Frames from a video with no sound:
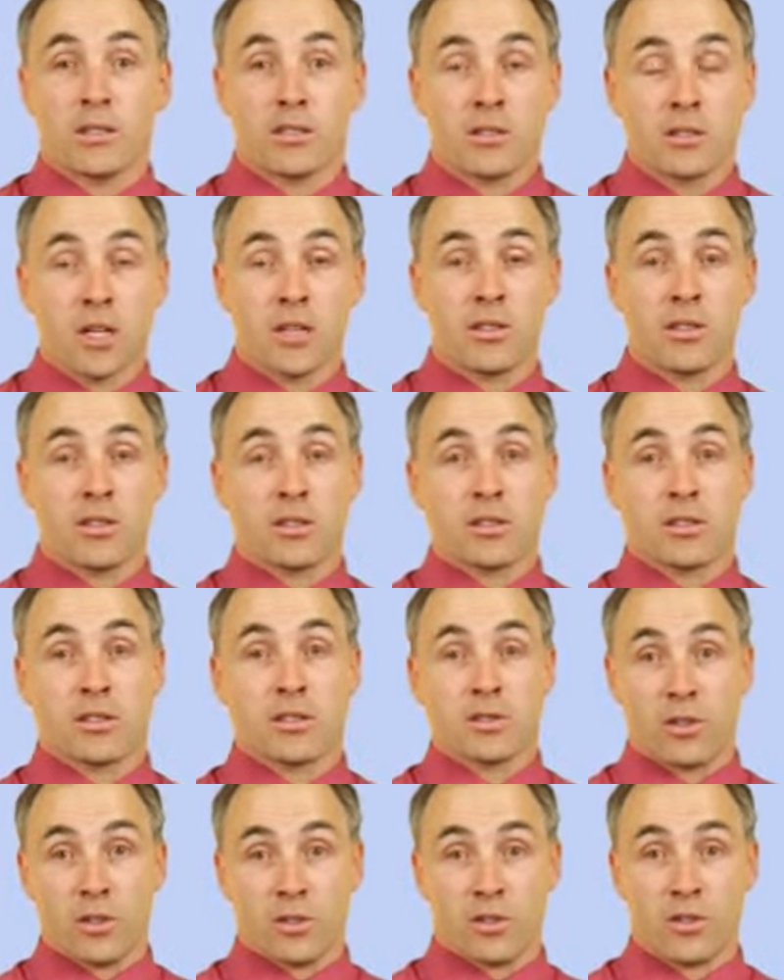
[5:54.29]
It's not just a
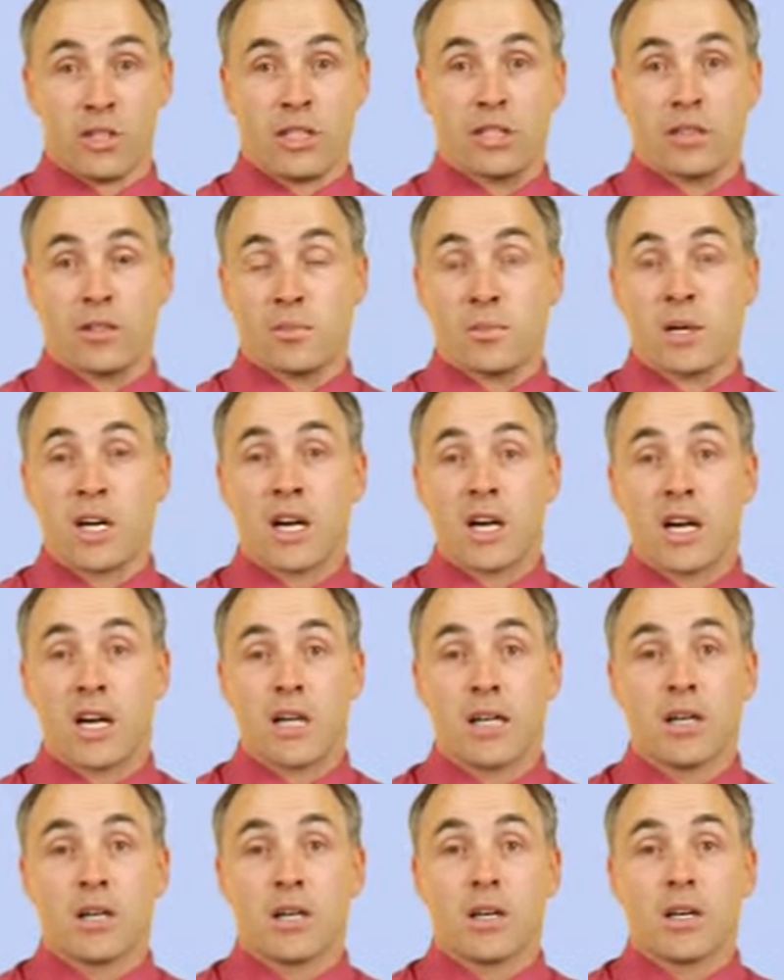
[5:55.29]
surgery and goodbye.